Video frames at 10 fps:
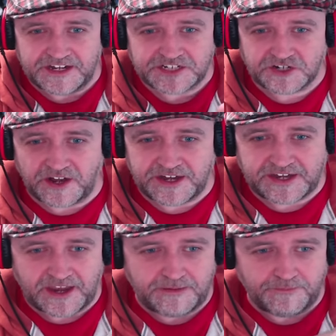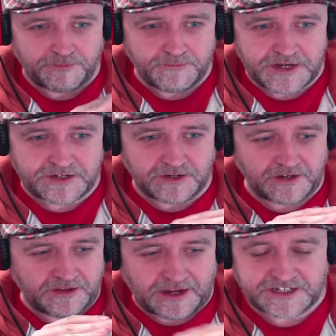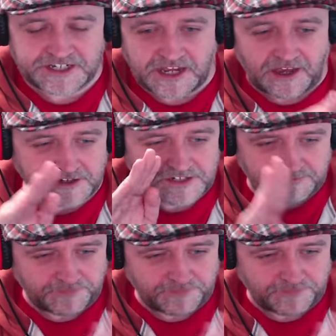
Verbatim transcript: It's a great game, middle and start.